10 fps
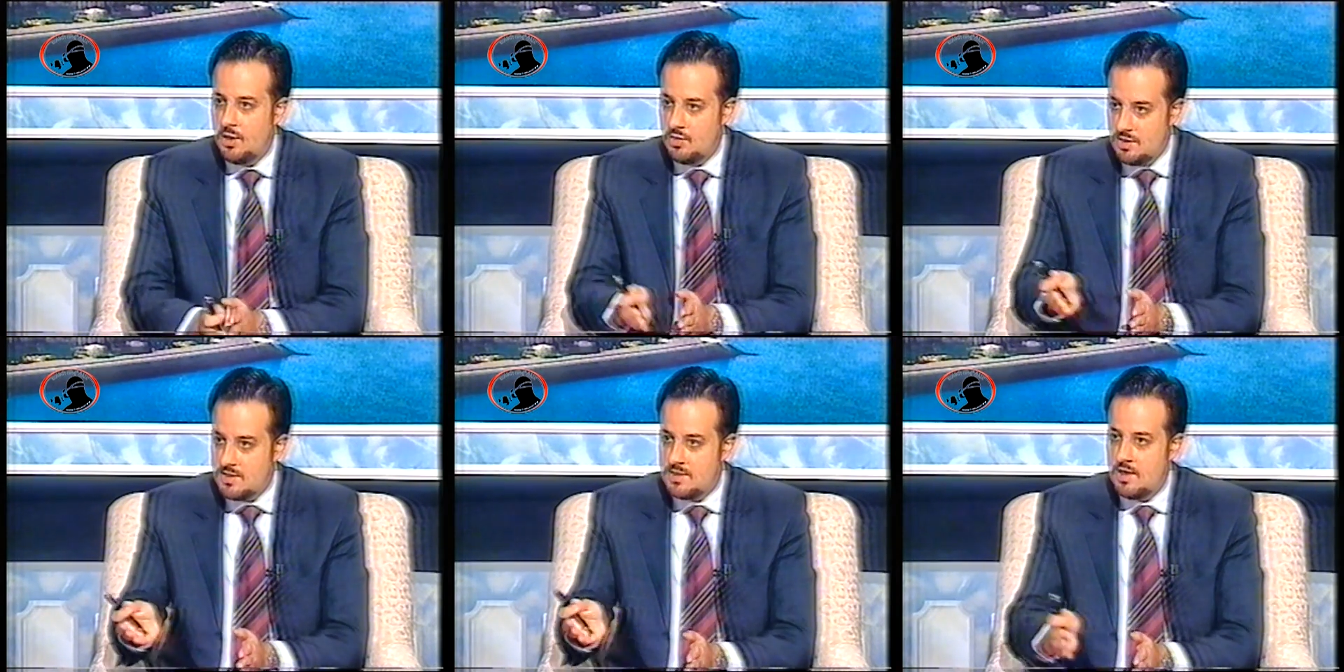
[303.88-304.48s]
You
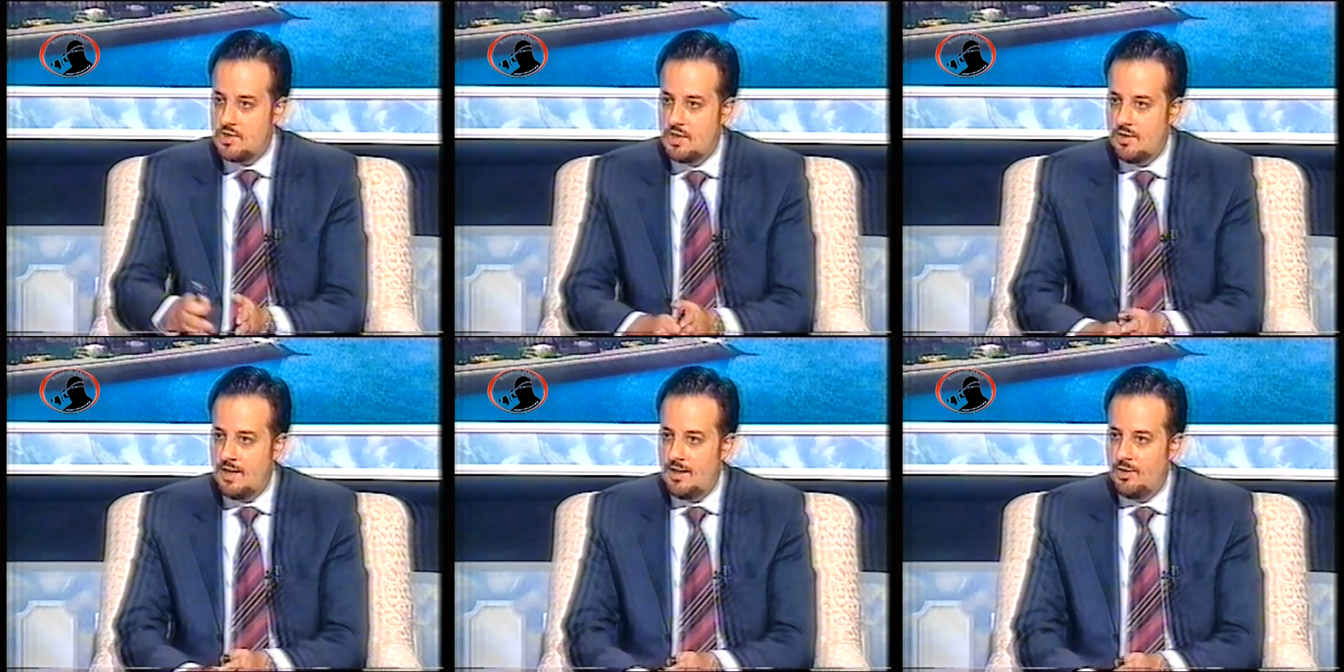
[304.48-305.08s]
just touched
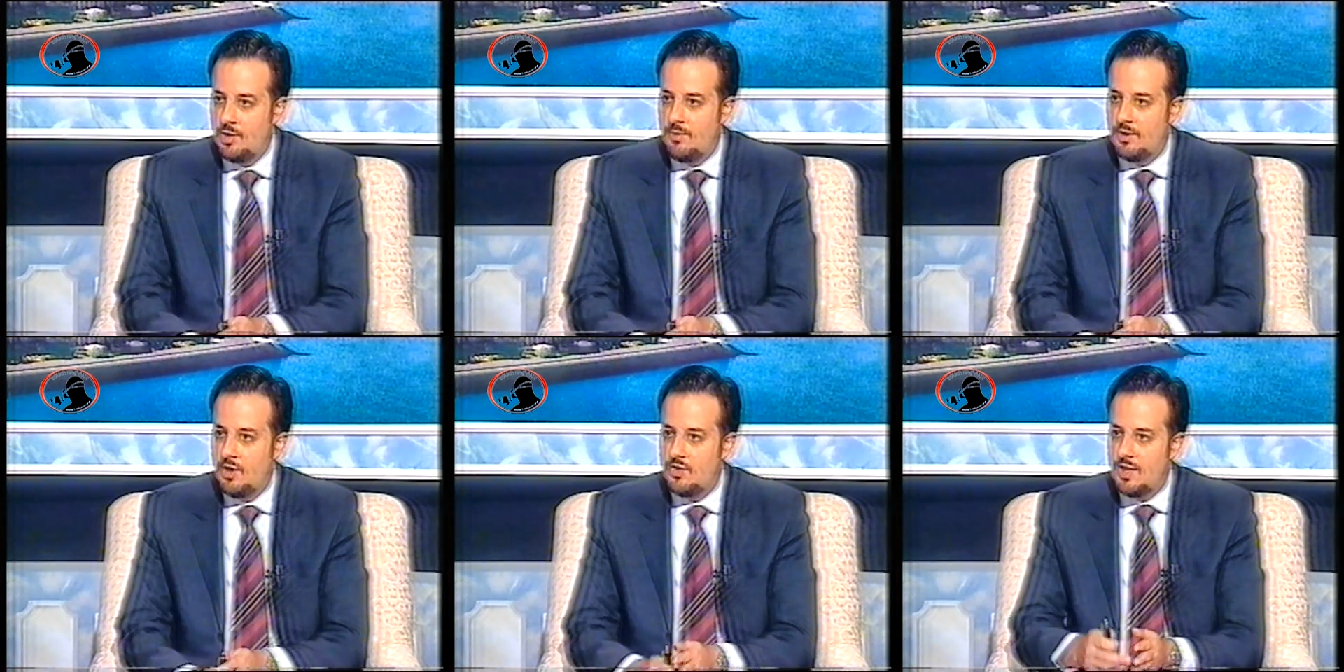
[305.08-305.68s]
on that a little
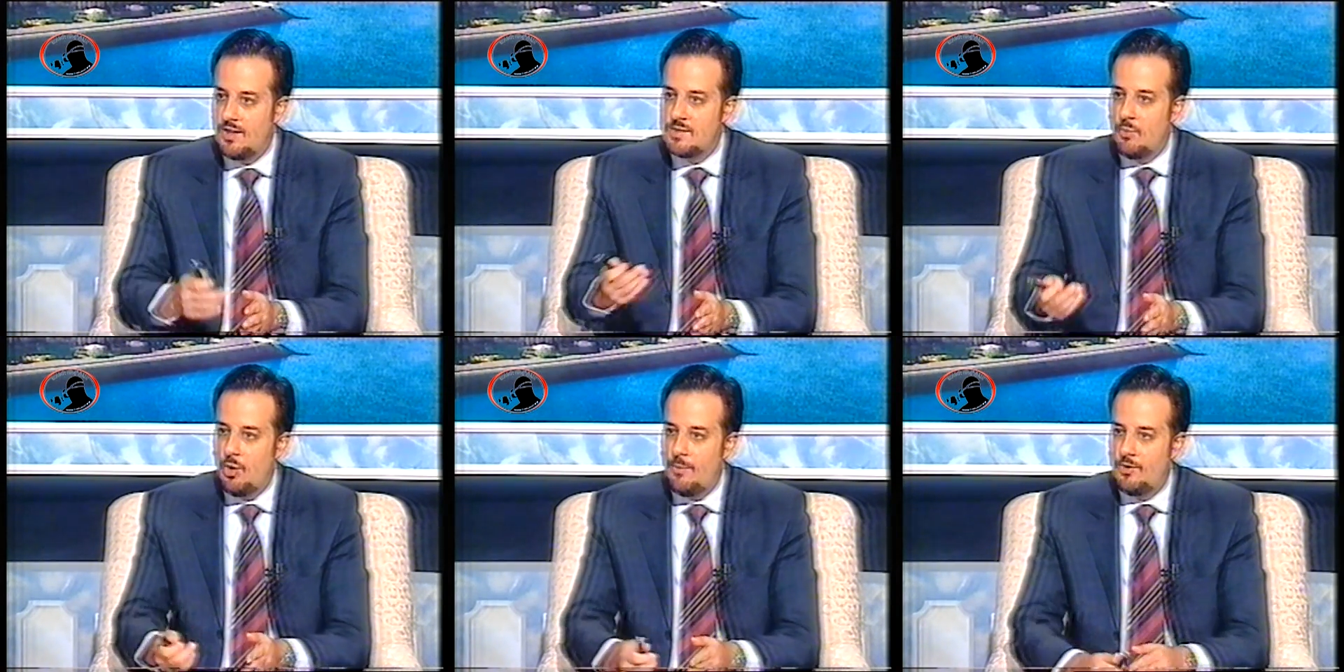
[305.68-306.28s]
bit. Can you tell us
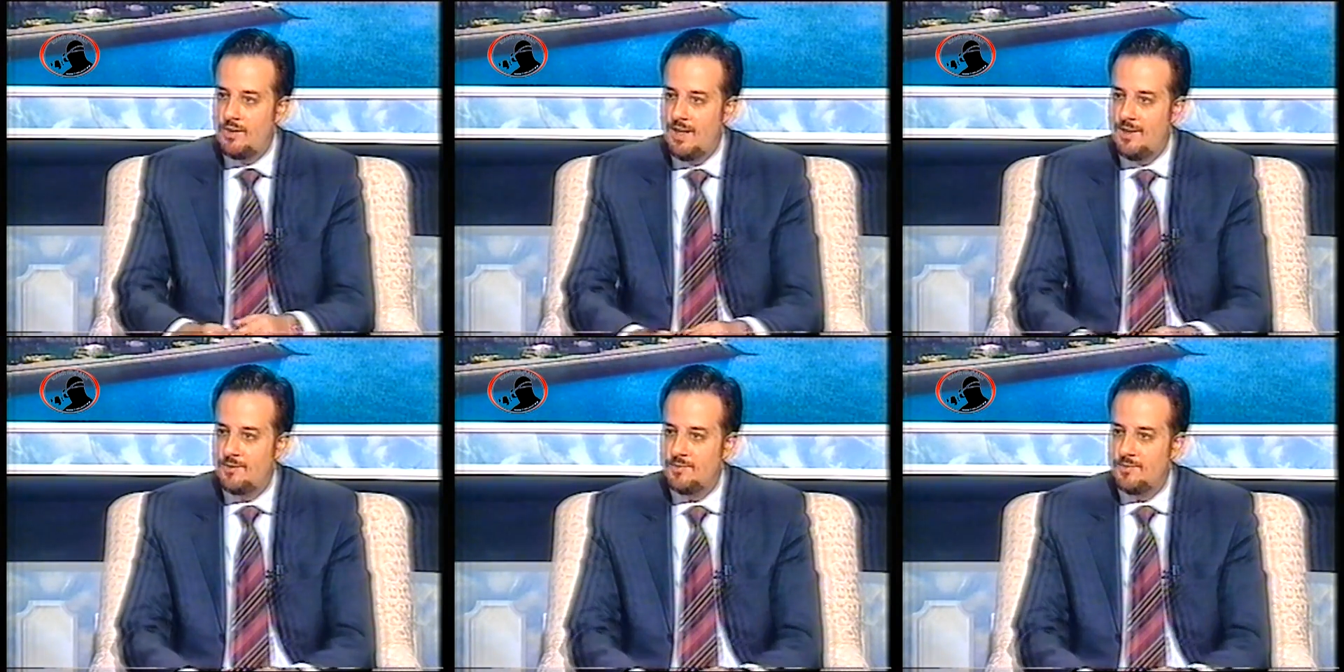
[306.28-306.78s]
more about that?